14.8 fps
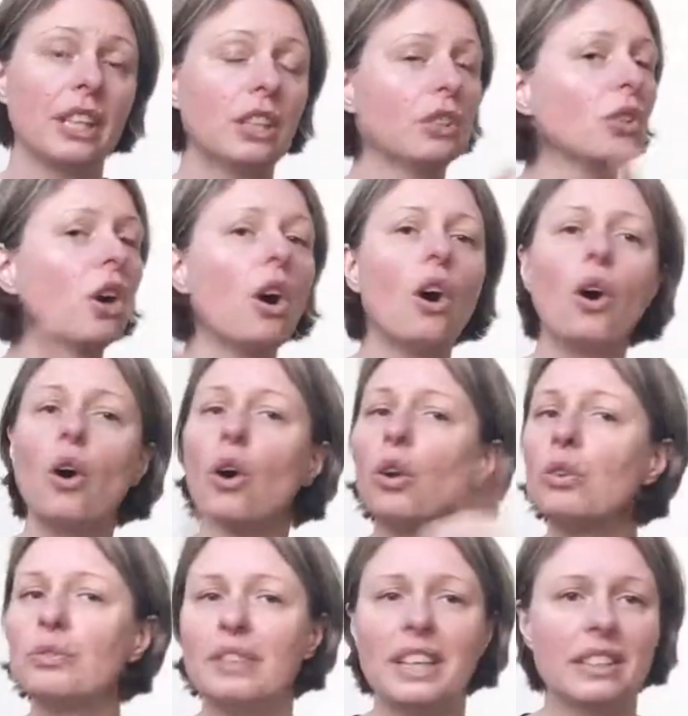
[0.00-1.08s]
in
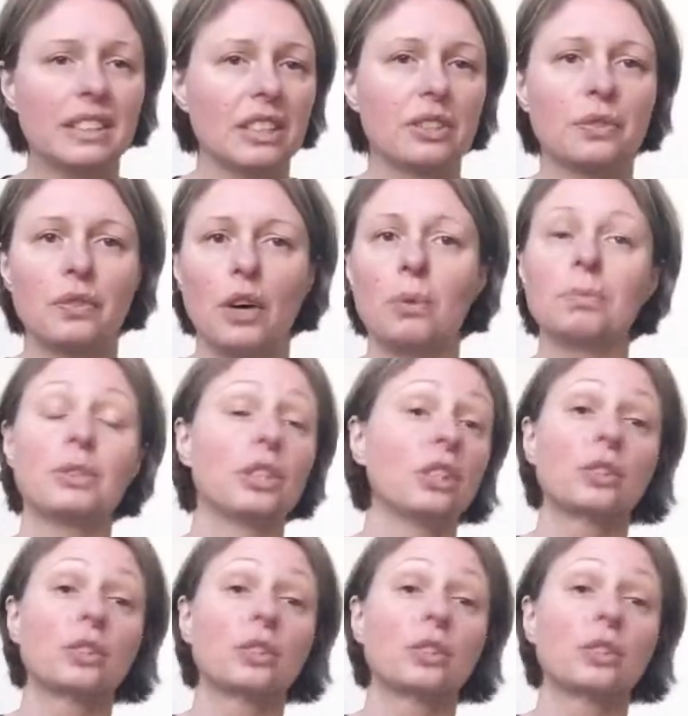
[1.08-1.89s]
all various forms,